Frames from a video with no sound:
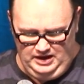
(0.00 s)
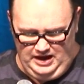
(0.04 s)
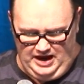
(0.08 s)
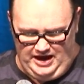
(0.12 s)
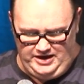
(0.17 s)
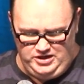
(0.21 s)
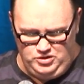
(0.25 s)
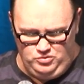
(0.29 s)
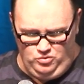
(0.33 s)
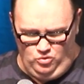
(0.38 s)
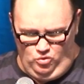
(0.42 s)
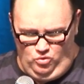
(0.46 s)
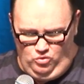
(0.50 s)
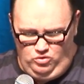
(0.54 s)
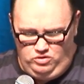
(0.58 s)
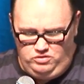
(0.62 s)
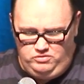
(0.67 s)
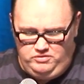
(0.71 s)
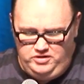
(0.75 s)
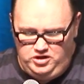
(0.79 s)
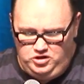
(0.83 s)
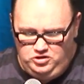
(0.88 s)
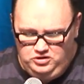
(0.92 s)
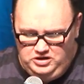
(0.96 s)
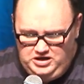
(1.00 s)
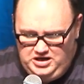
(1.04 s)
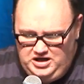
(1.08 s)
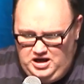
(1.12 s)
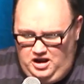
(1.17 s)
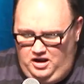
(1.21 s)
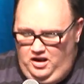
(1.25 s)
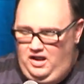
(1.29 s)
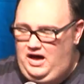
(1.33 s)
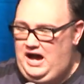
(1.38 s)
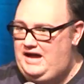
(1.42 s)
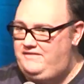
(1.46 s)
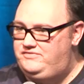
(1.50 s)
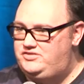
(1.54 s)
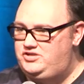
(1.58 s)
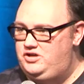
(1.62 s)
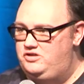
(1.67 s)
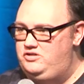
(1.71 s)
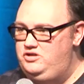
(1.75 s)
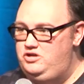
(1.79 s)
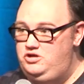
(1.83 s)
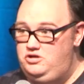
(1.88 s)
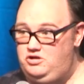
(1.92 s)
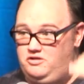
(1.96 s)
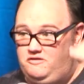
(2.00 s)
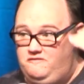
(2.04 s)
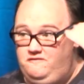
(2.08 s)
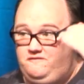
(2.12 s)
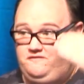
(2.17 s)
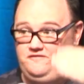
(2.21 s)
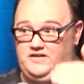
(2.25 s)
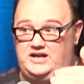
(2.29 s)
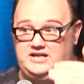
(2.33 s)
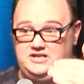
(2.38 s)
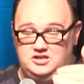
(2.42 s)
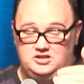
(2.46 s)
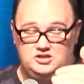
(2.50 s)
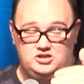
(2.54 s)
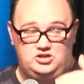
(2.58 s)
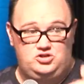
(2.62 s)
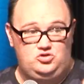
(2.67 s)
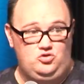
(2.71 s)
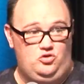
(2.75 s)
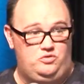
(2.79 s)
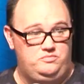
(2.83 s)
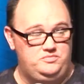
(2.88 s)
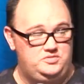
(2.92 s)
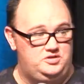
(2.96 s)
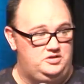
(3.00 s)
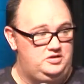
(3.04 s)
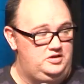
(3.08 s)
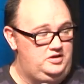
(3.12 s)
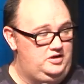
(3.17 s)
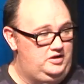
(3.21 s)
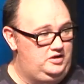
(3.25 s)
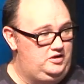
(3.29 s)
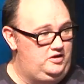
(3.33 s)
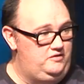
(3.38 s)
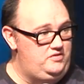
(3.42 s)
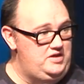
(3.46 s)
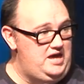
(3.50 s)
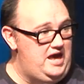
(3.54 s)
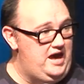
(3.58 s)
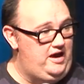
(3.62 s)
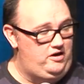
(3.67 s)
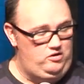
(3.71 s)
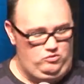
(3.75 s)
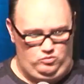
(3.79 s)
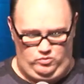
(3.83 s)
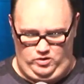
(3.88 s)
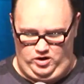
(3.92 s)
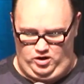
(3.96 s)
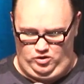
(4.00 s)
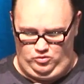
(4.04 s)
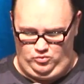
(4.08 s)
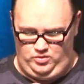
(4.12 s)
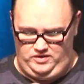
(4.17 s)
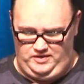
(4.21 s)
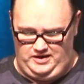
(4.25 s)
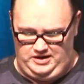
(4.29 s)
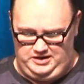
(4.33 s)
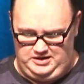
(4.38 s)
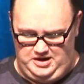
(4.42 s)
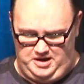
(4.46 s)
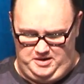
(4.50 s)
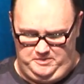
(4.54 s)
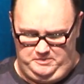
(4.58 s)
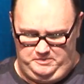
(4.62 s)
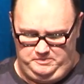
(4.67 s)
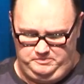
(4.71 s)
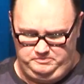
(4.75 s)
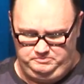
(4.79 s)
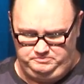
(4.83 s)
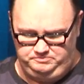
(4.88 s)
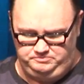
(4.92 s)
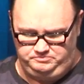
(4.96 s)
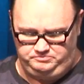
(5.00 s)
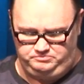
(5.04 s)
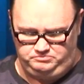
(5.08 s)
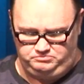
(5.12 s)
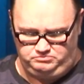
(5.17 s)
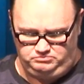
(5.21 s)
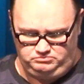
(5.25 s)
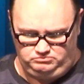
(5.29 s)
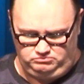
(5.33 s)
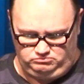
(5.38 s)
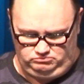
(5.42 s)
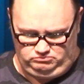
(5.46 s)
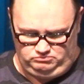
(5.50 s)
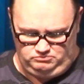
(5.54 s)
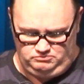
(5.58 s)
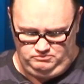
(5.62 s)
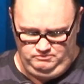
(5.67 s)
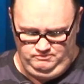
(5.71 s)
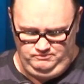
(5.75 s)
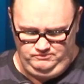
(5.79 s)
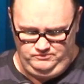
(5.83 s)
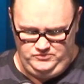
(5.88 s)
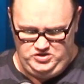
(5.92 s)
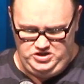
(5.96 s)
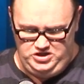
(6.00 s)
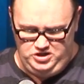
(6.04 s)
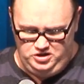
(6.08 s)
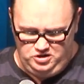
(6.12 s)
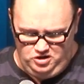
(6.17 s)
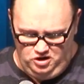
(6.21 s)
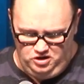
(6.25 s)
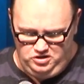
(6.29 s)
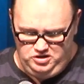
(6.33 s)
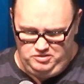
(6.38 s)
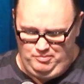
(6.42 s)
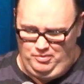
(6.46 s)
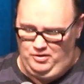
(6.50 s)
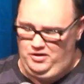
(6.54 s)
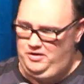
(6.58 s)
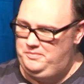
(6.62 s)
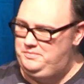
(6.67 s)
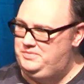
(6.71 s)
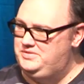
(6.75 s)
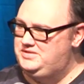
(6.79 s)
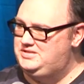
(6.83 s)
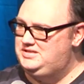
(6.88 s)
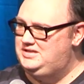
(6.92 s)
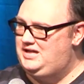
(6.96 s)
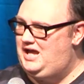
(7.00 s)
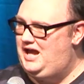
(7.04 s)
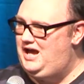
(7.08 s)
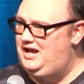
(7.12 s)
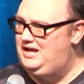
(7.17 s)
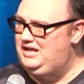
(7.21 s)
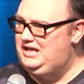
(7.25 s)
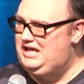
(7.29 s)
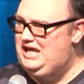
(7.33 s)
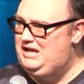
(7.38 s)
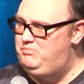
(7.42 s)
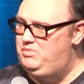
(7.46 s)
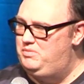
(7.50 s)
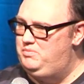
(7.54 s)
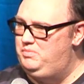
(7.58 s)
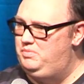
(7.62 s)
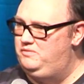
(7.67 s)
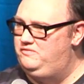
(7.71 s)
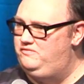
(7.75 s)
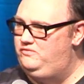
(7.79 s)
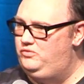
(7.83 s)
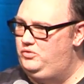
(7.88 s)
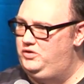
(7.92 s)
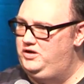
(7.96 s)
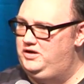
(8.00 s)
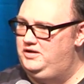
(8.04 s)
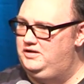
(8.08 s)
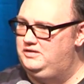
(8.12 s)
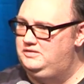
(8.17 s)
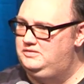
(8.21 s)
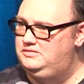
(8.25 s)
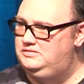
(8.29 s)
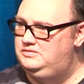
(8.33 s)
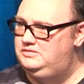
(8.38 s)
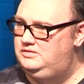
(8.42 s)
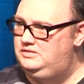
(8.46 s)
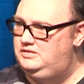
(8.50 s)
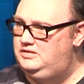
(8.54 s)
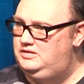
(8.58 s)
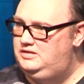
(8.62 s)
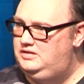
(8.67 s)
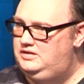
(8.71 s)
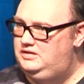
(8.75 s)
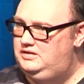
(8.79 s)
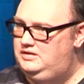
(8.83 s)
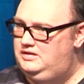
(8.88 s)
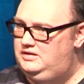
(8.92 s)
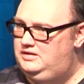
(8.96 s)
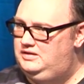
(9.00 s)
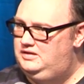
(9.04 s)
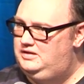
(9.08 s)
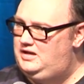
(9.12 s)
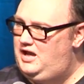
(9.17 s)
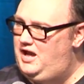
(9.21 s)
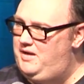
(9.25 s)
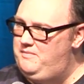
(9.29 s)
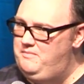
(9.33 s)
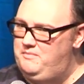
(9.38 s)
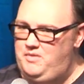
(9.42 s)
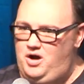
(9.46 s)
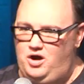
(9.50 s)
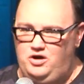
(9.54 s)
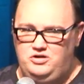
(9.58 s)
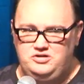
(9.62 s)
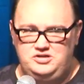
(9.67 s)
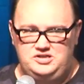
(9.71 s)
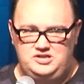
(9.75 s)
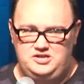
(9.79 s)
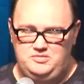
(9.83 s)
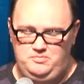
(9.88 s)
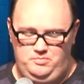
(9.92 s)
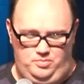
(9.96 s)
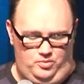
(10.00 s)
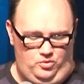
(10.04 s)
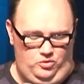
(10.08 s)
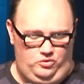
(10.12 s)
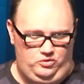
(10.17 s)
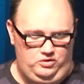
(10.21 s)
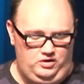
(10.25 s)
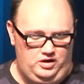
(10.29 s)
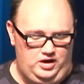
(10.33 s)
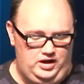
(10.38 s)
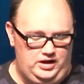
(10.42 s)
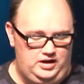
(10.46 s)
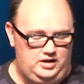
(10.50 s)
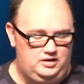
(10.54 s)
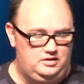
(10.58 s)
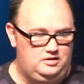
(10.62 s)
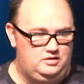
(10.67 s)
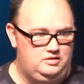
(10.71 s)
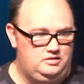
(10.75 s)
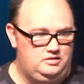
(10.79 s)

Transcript: Are you ordering your inner life so that you can face the storms of the outer world when they come? Do you know your purpose and how to keep it before you? And most importantly,